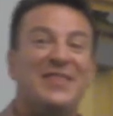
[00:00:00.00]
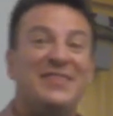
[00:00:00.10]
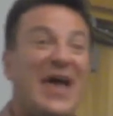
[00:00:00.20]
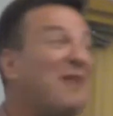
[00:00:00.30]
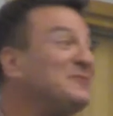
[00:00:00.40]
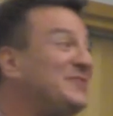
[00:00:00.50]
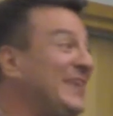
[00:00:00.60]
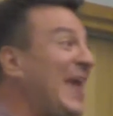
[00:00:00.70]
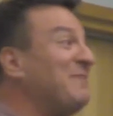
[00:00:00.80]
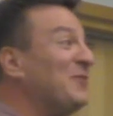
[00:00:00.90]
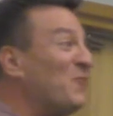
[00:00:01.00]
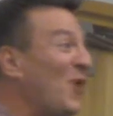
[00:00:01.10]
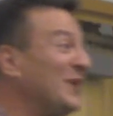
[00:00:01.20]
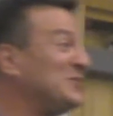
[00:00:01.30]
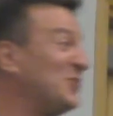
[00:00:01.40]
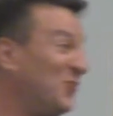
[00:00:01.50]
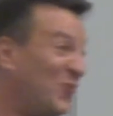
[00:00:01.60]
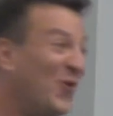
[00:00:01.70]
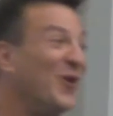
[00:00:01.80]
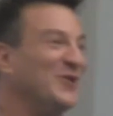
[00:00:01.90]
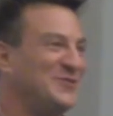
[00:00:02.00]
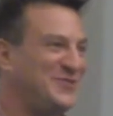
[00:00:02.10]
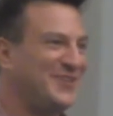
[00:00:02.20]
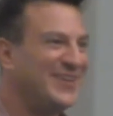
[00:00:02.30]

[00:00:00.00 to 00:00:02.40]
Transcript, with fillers: That was the game that won us awards.